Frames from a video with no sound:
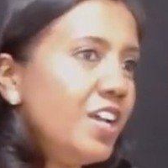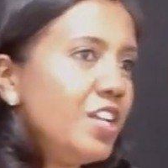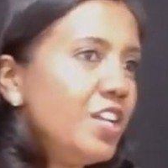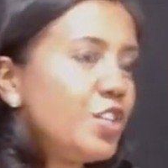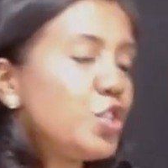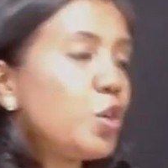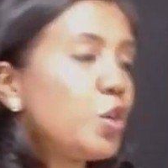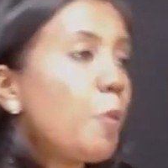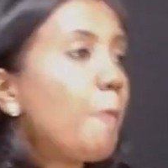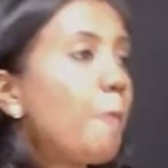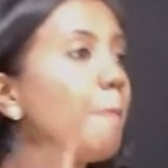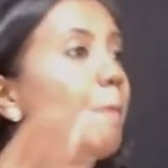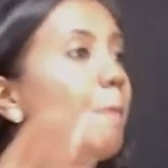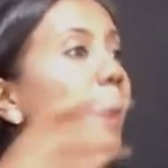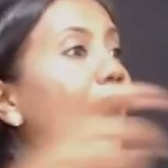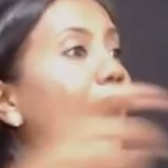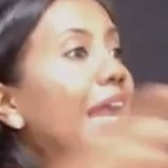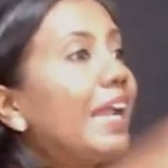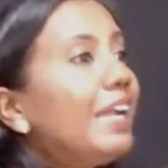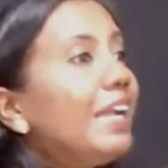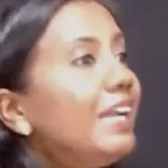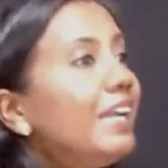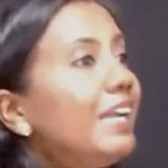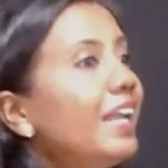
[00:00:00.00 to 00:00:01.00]
So,
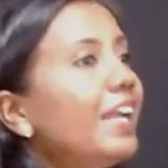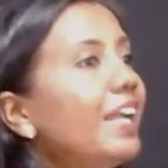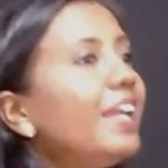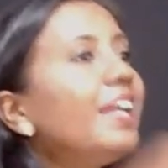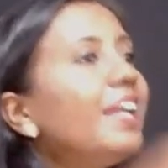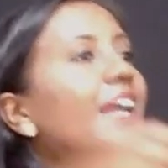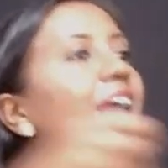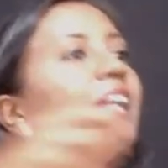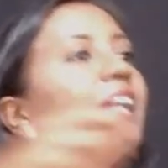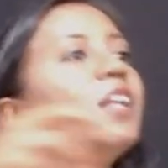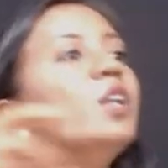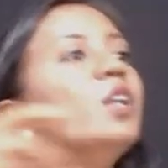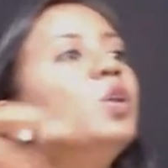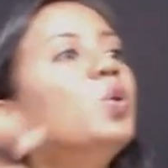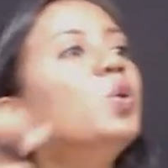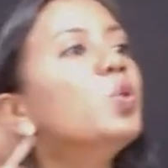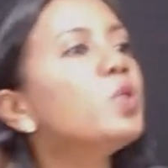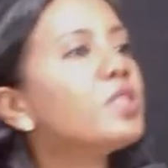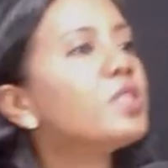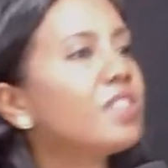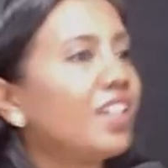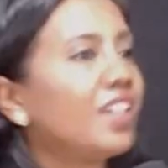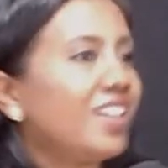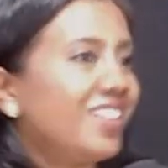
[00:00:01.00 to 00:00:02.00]
binding and
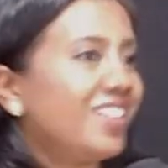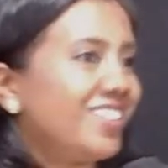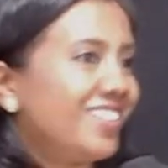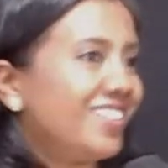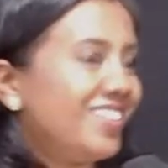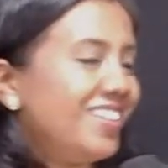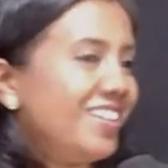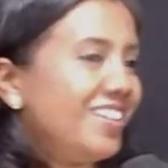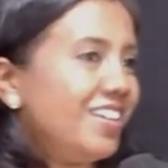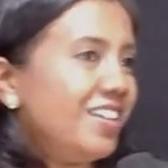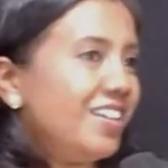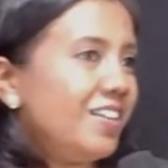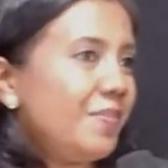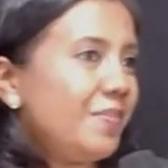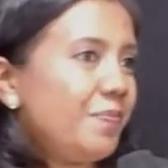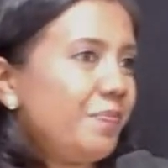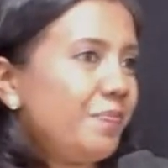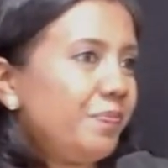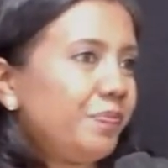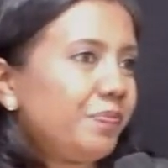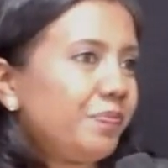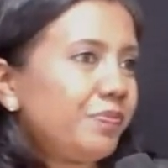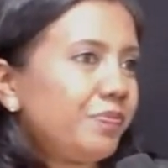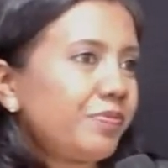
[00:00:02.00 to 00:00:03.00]
losing
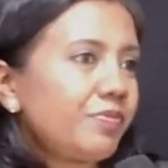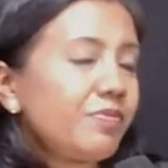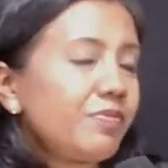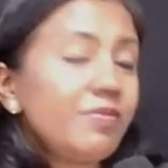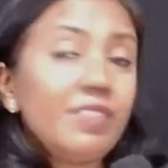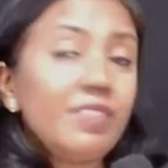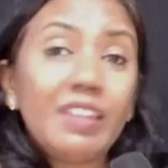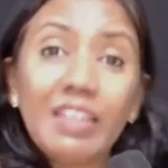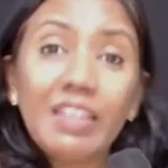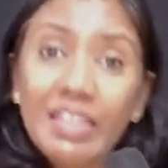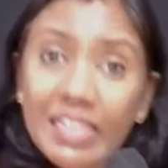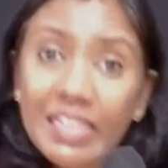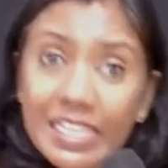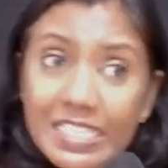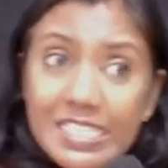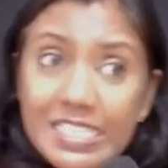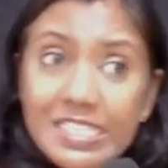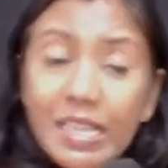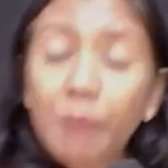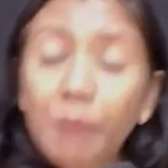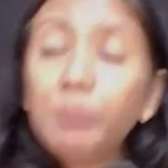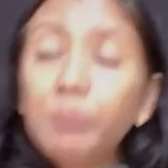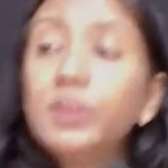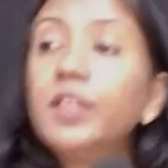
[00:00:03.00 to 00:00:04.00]
is
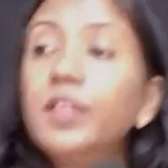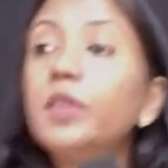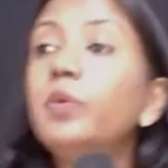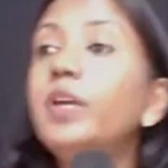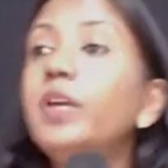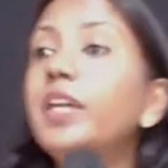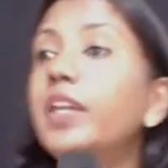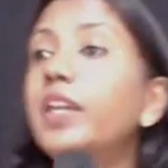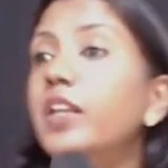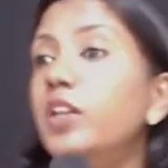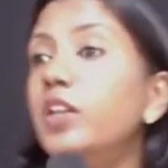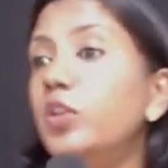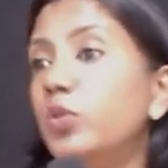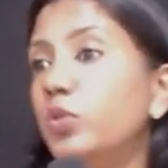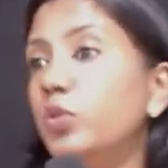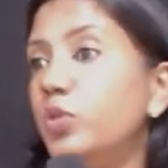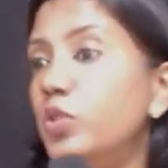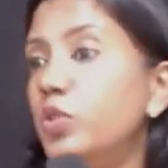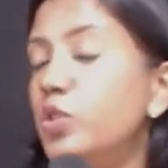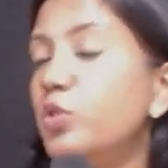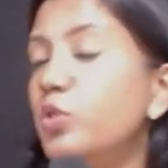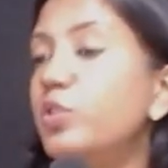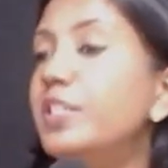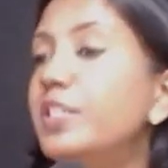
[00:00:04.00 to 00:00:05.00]
something we can do
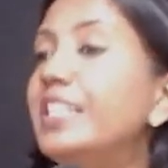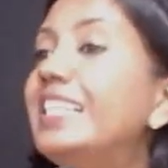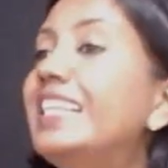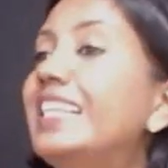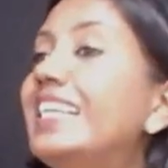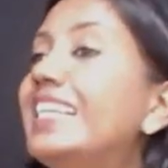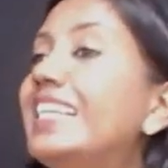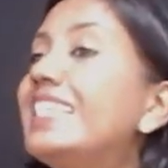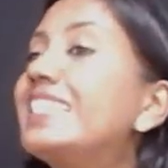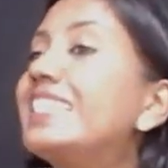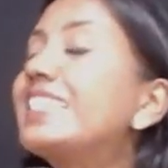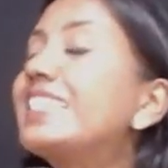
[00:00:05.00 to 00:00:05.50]
to release